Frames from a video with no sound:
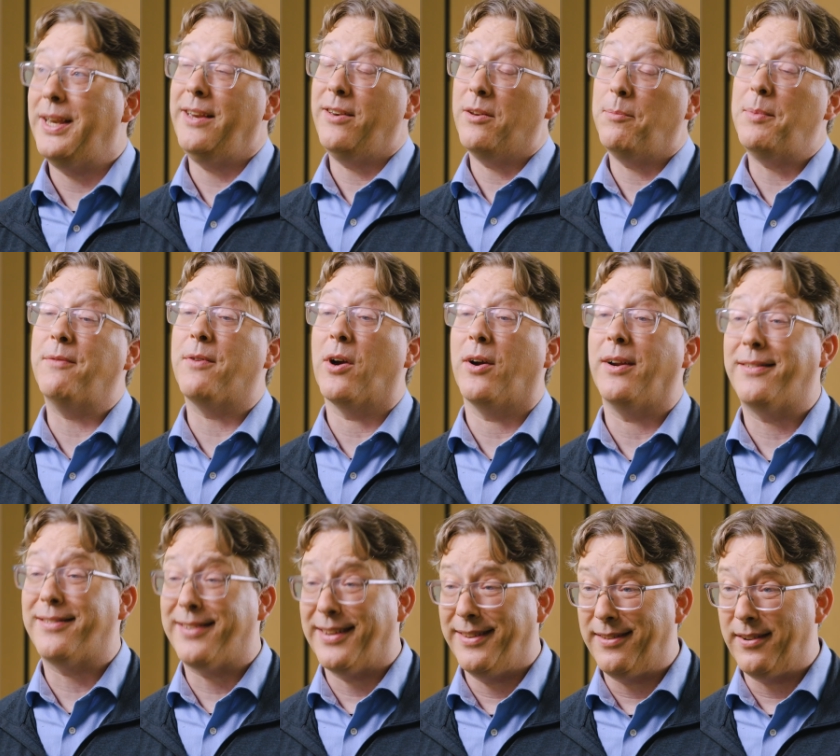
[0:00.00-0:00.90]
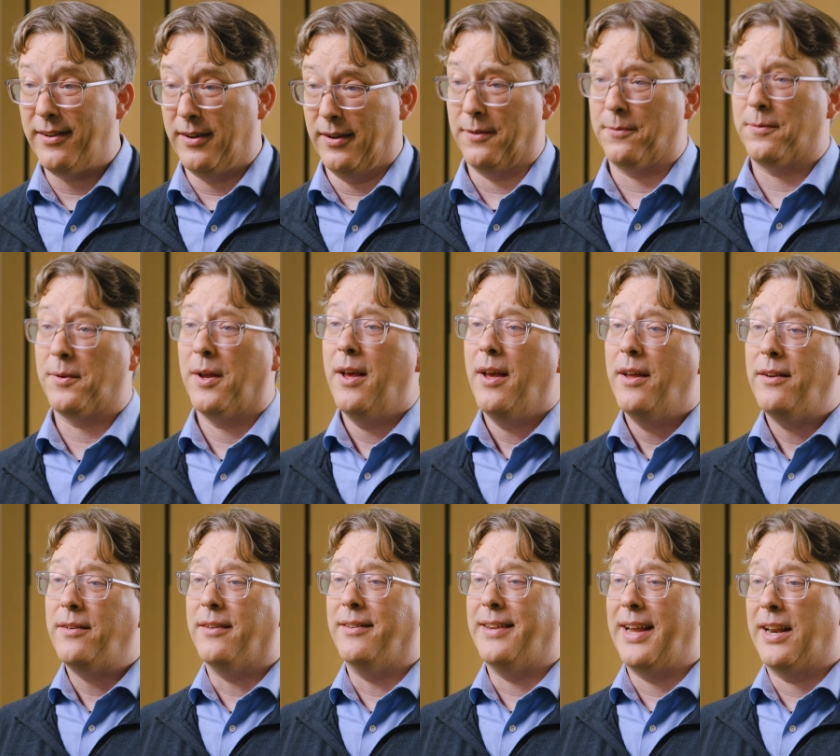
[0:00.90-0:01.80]
need to be very sensitive
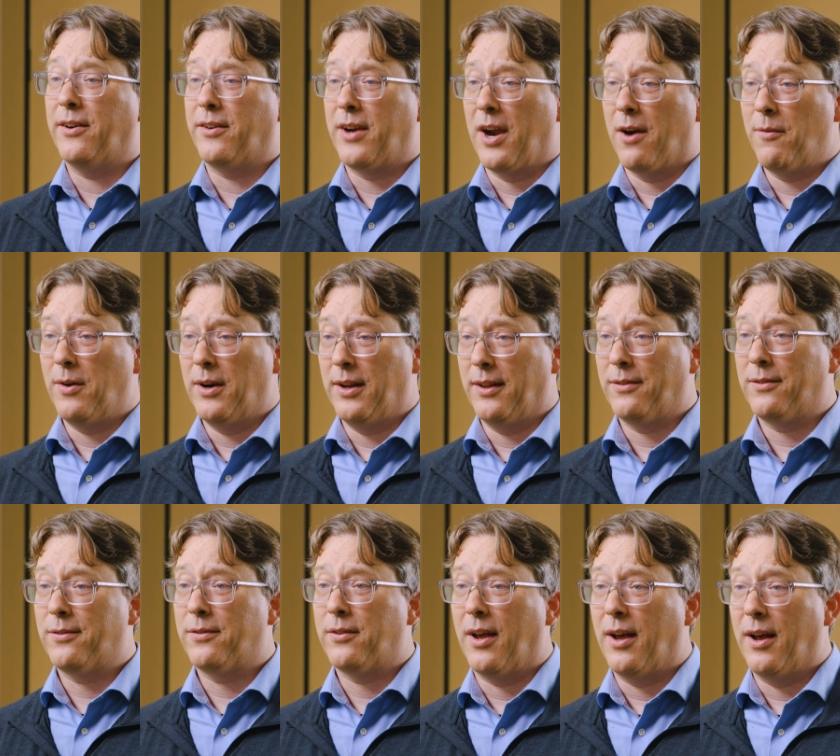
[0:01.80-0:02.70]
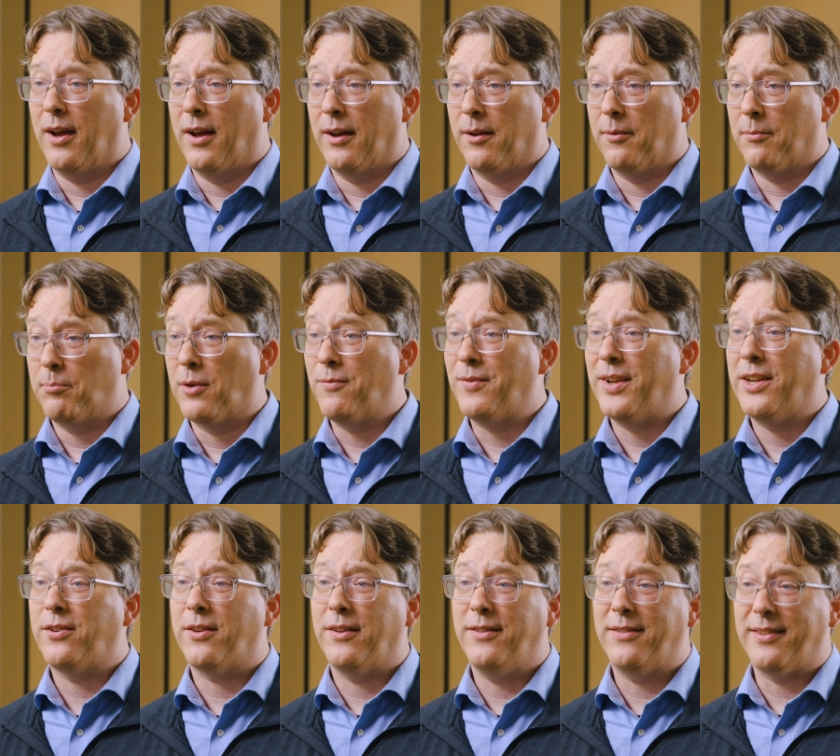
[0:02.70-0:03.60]
to data governance uh,
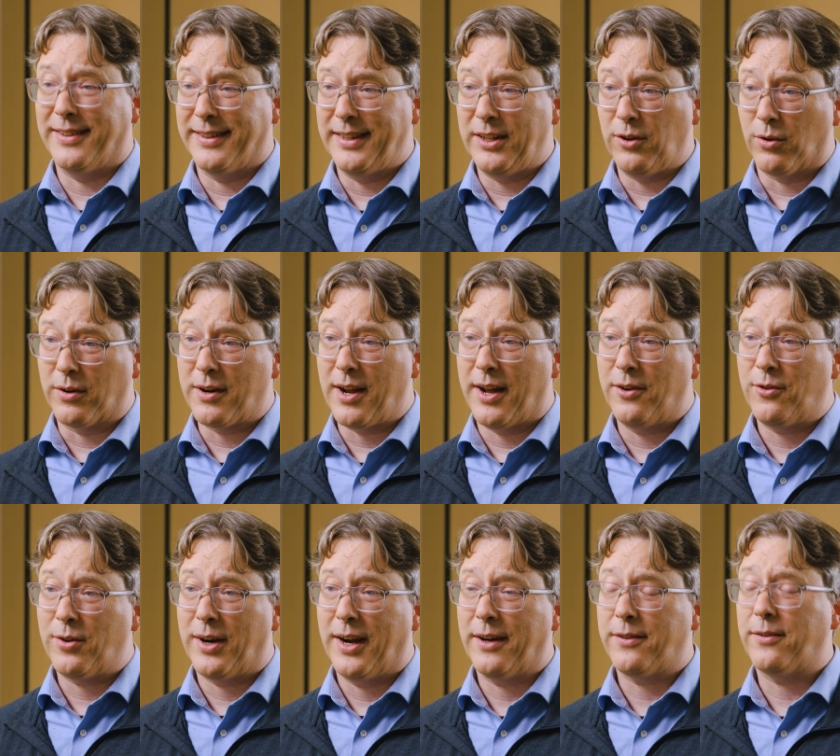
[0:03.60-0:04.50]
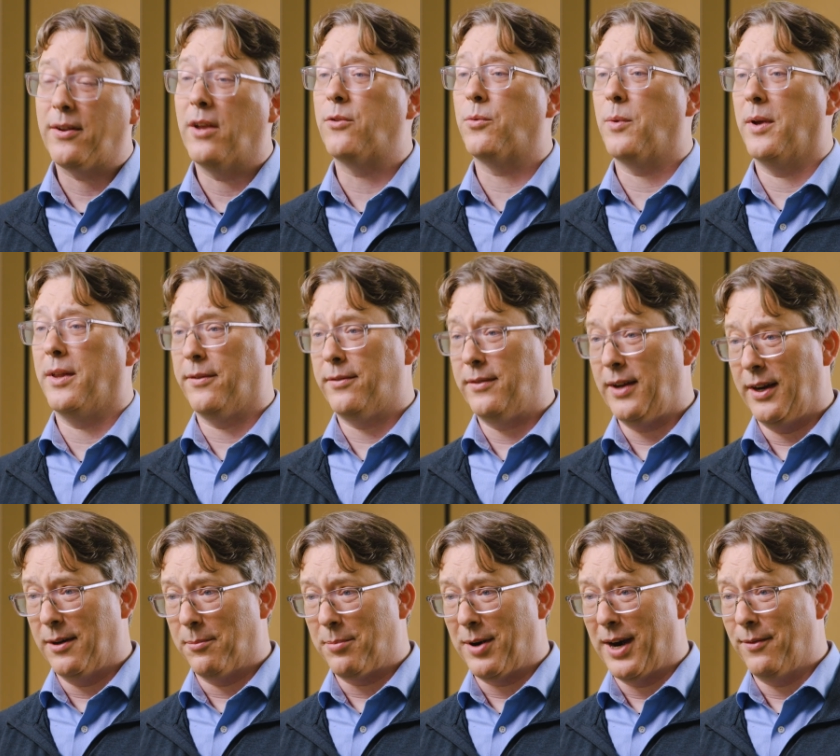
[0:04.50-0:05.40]
provisions and legal contracts as well as
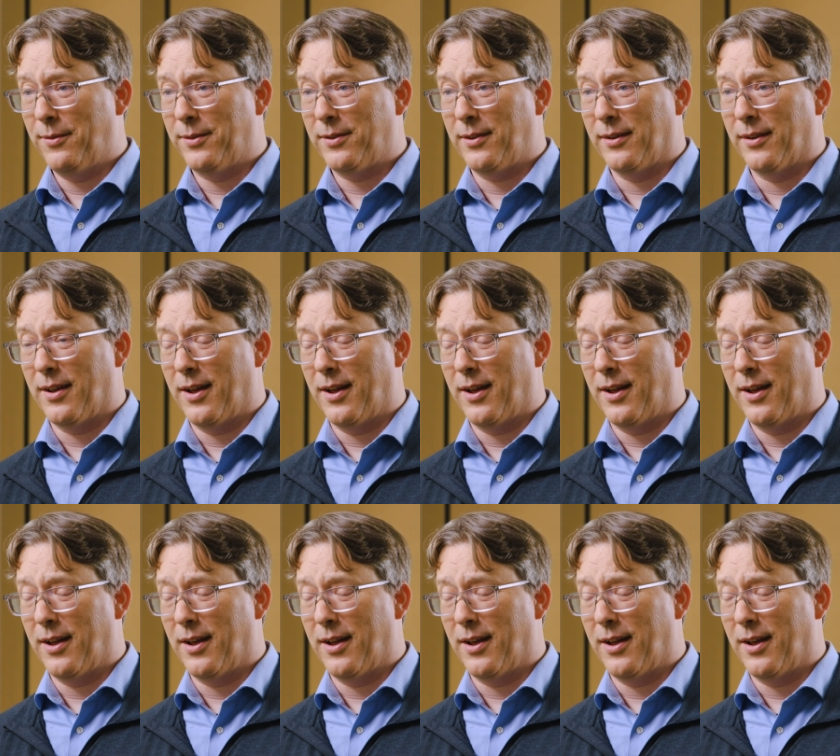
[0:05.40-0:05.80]
data privacy